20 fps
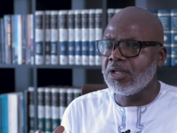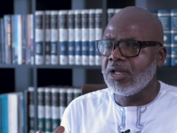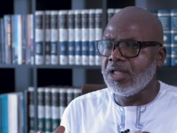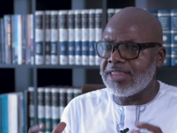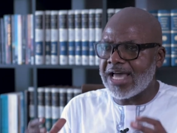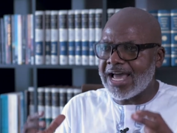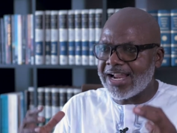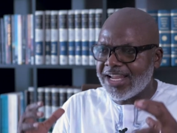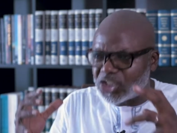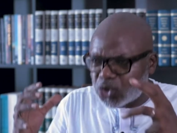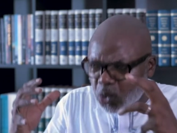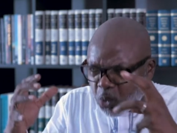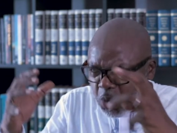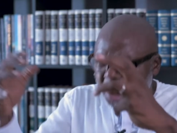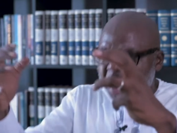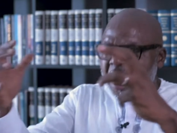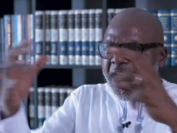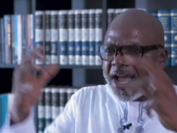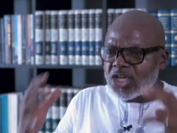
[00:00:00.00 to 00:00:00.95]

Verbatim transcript: That is where